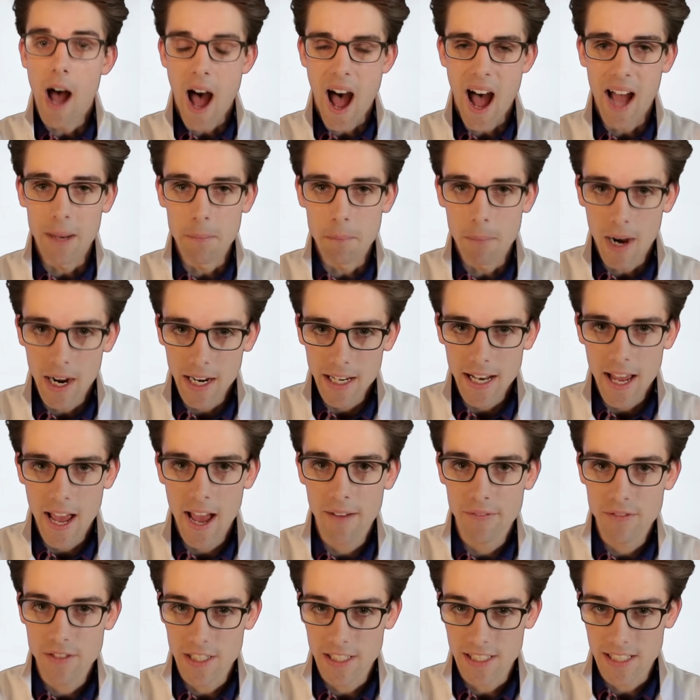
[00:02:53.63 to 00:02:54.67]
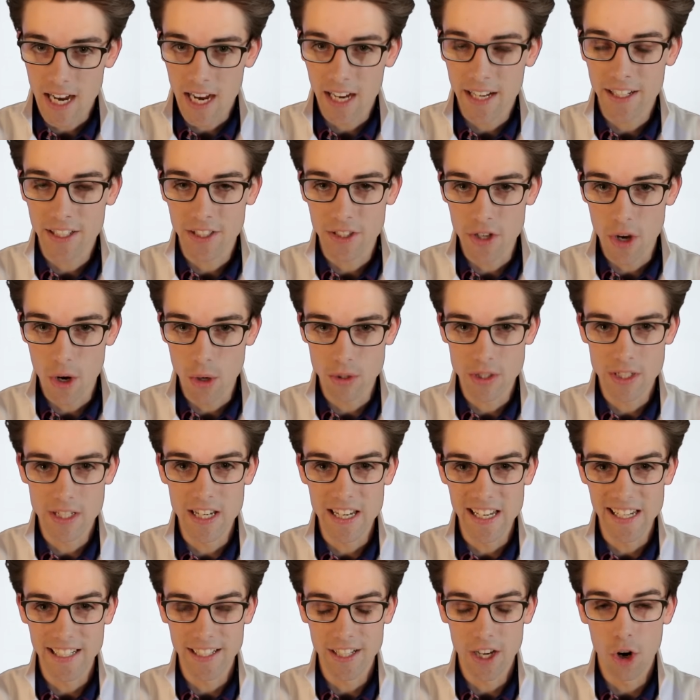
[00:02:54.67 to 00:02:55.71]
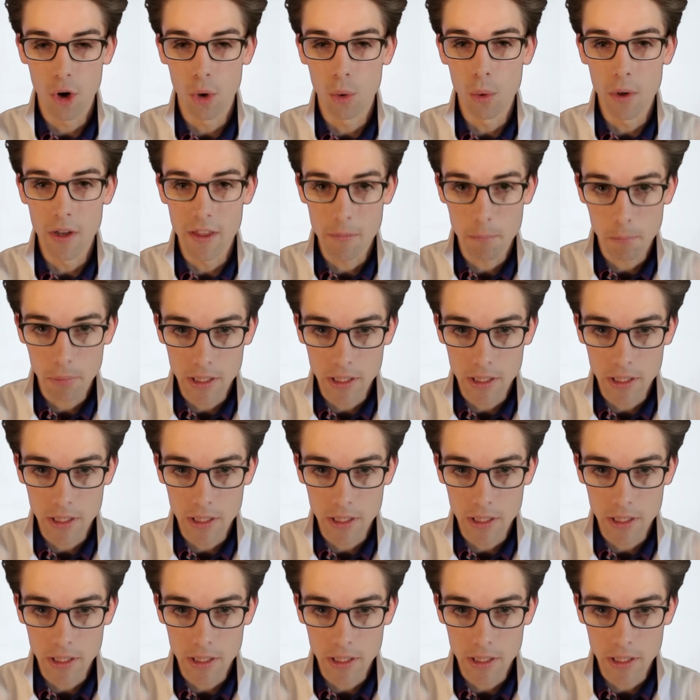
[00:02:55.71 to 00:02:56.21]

I might have to diagnose Nico with